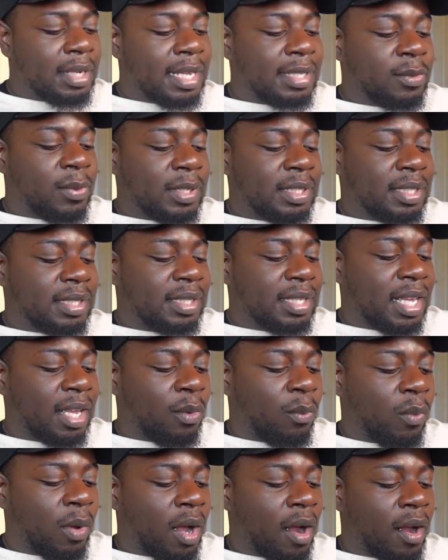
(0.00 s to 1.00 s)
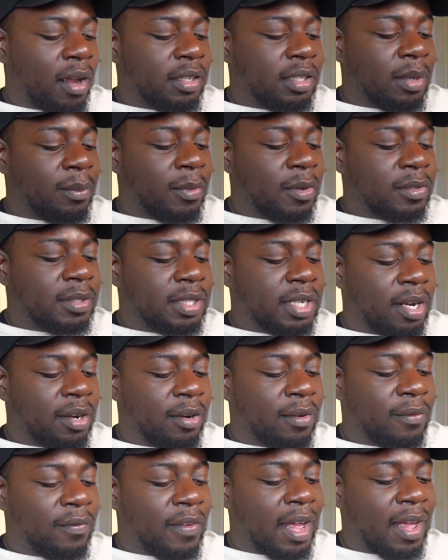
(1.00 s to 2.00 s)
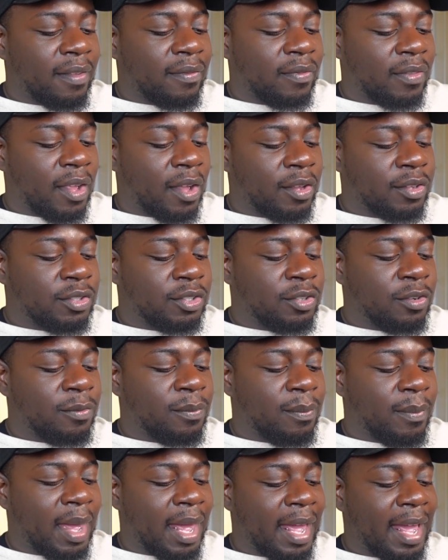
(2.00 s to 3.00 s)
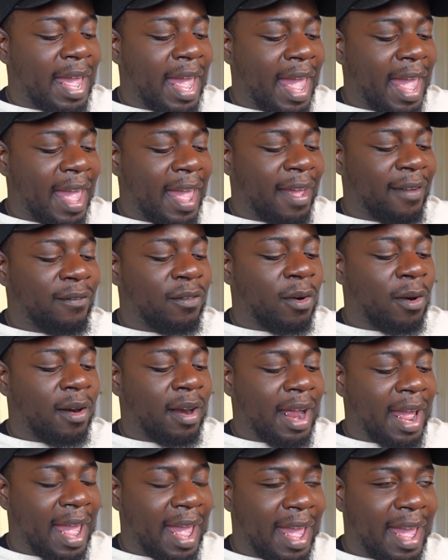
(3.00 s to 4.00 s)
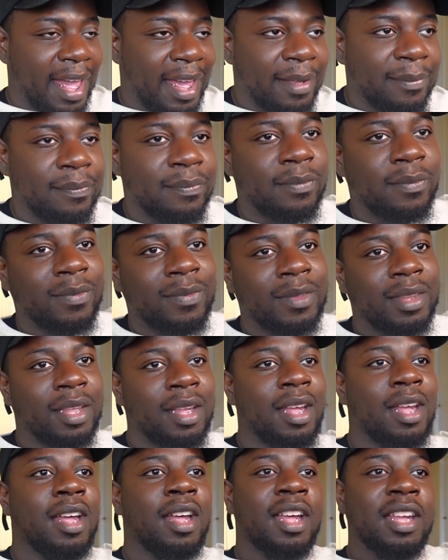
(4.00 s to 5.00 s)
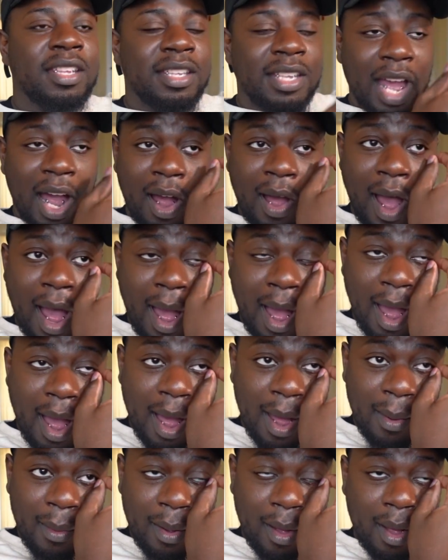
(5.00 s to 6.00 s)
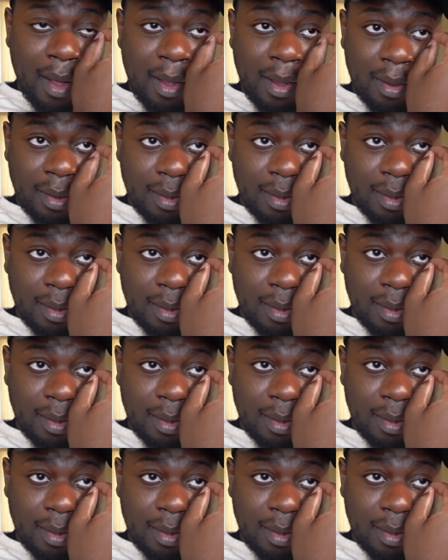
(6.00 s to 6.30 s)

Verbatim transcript: Next question said, what are the most terrifying thoughts you may have or had? Y'all, uh,